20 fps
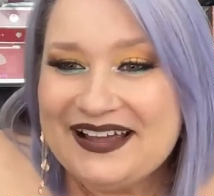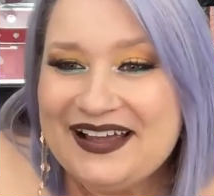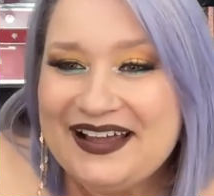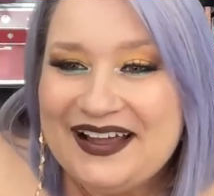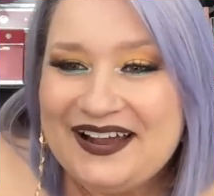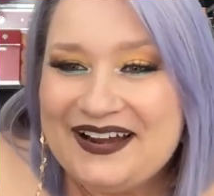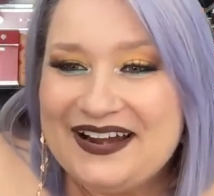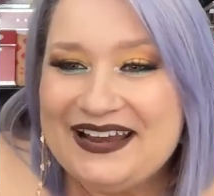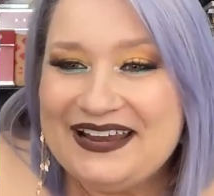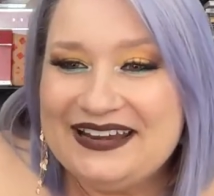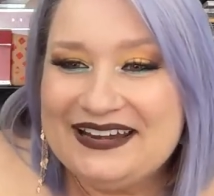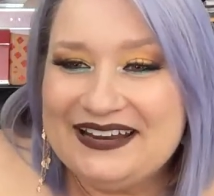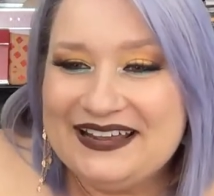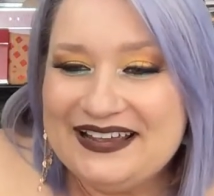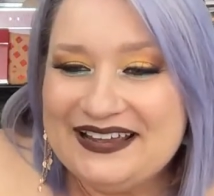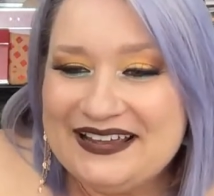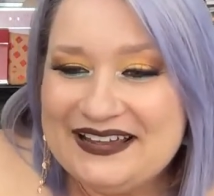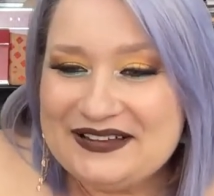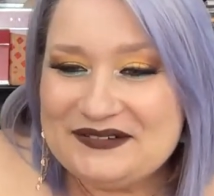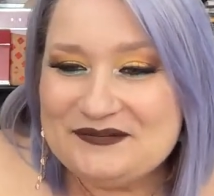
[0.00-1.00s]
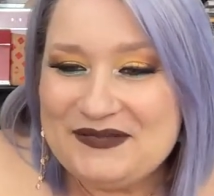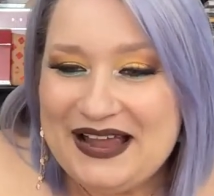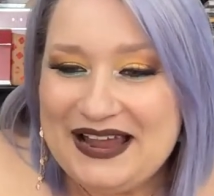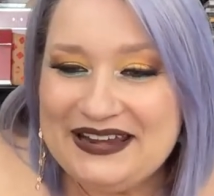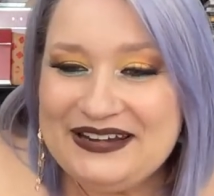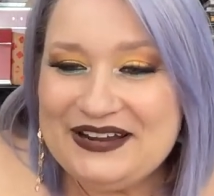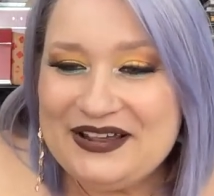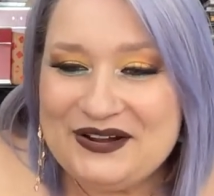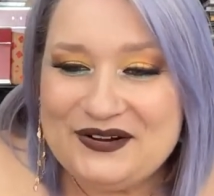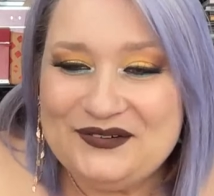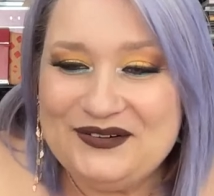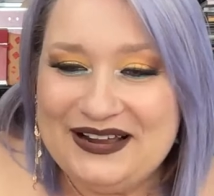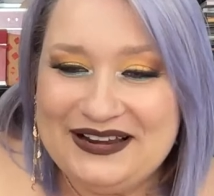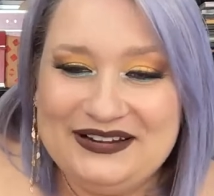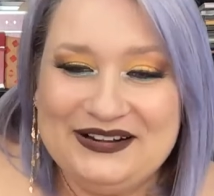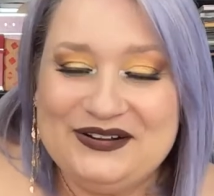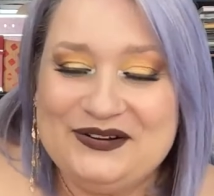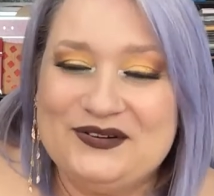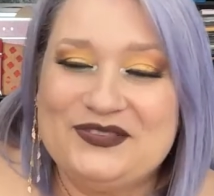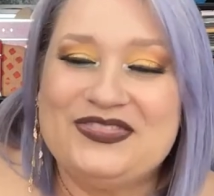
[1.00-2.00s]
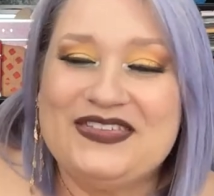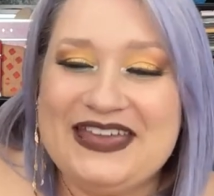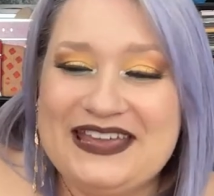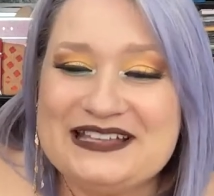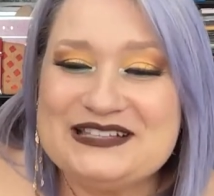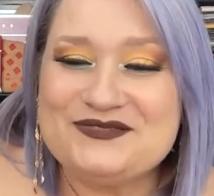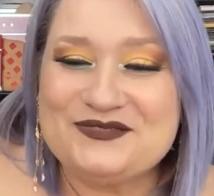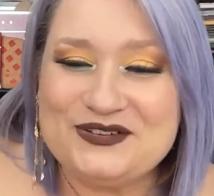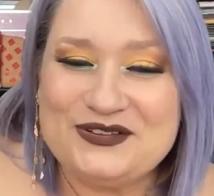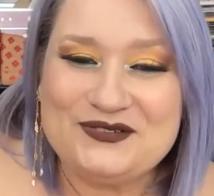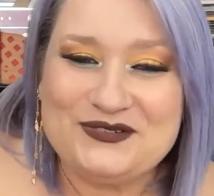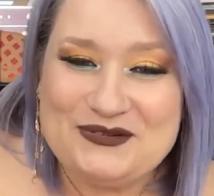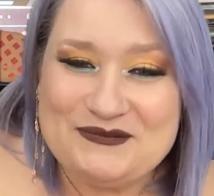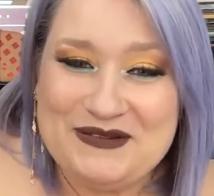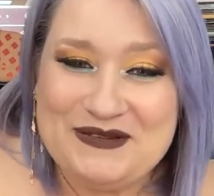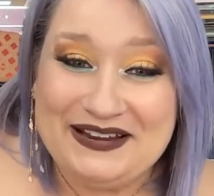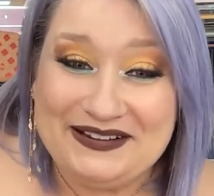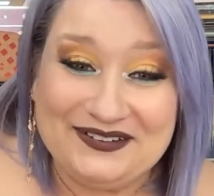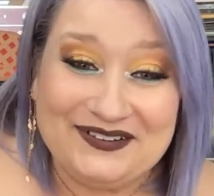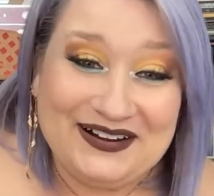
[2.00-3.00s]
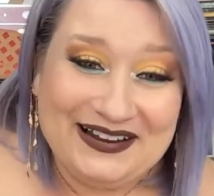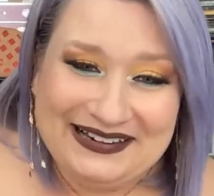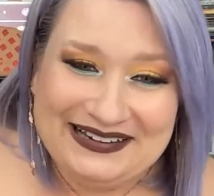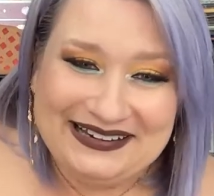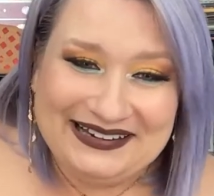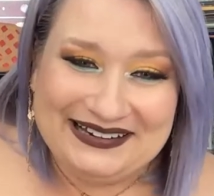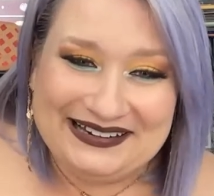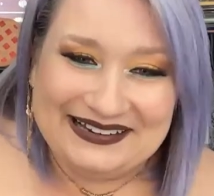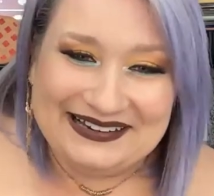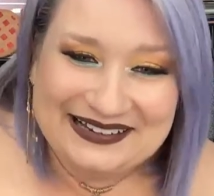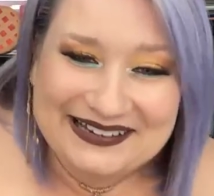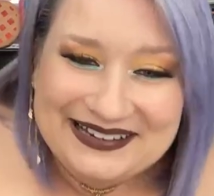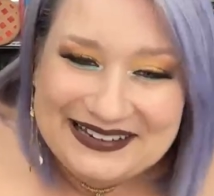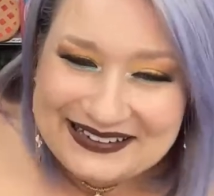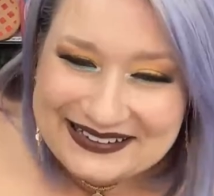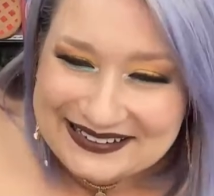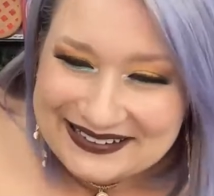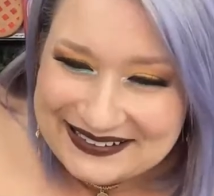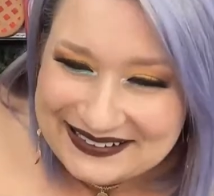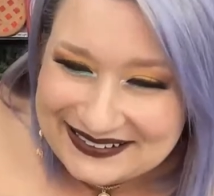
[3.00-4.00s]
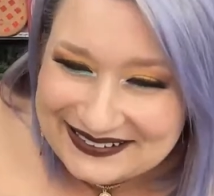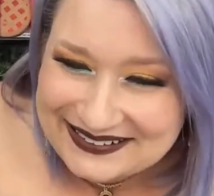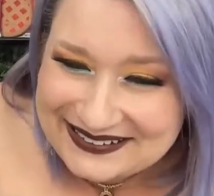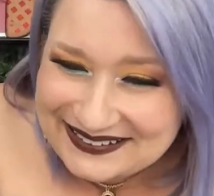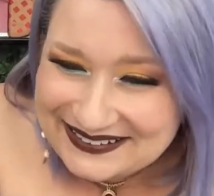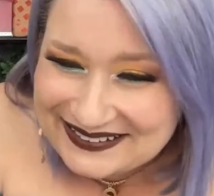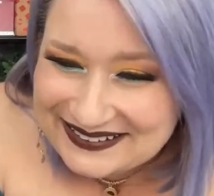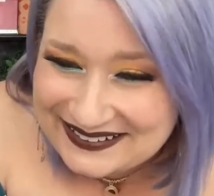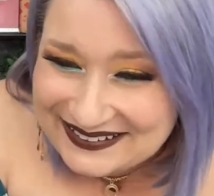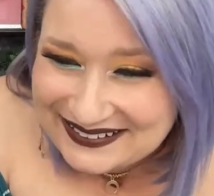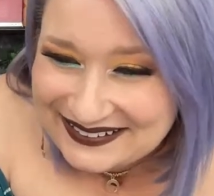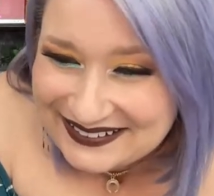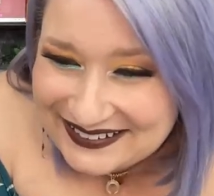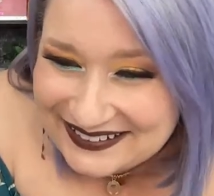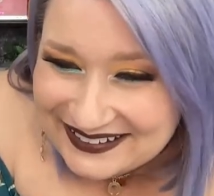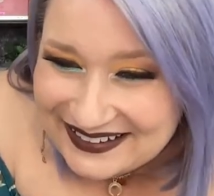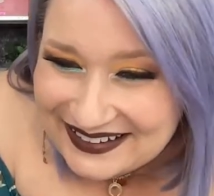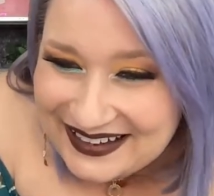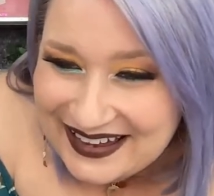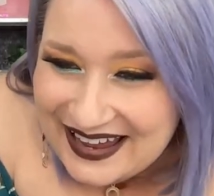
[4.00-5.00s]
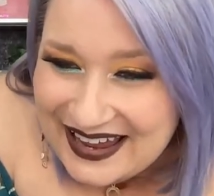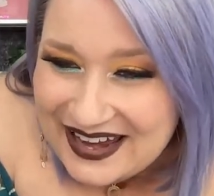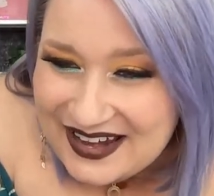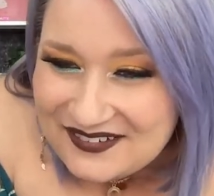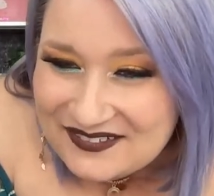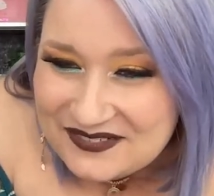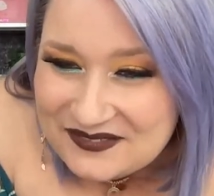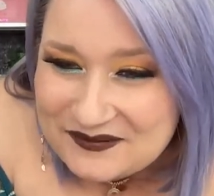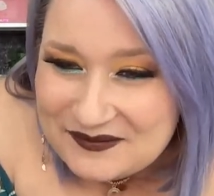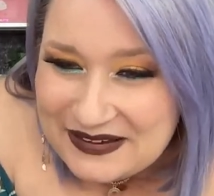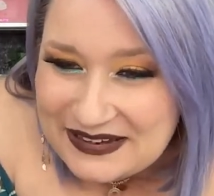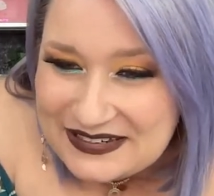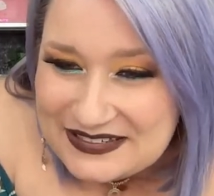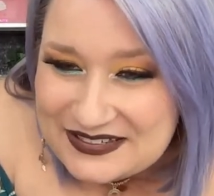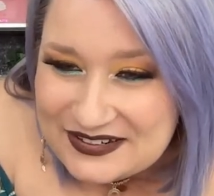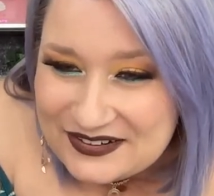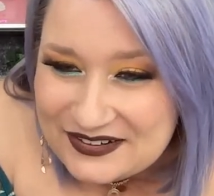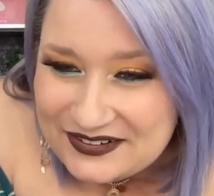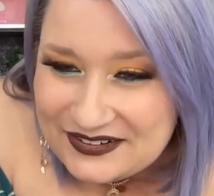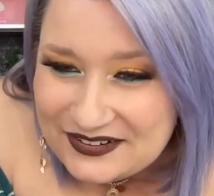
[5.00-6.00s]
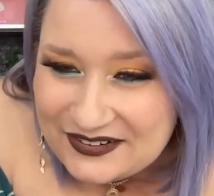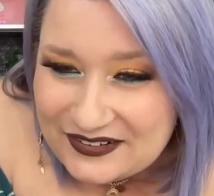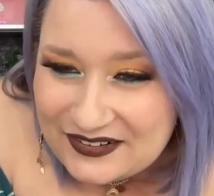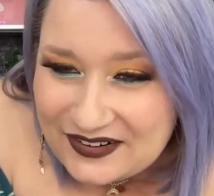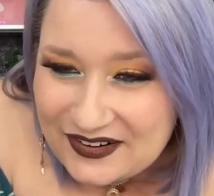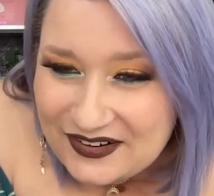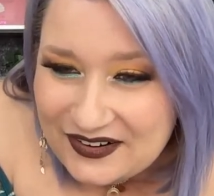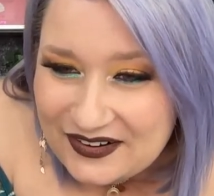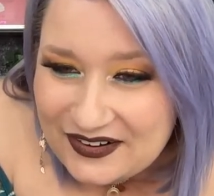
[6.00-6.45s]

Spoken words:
All right. I know. Thanks for the reminder. I need it. Make sure you're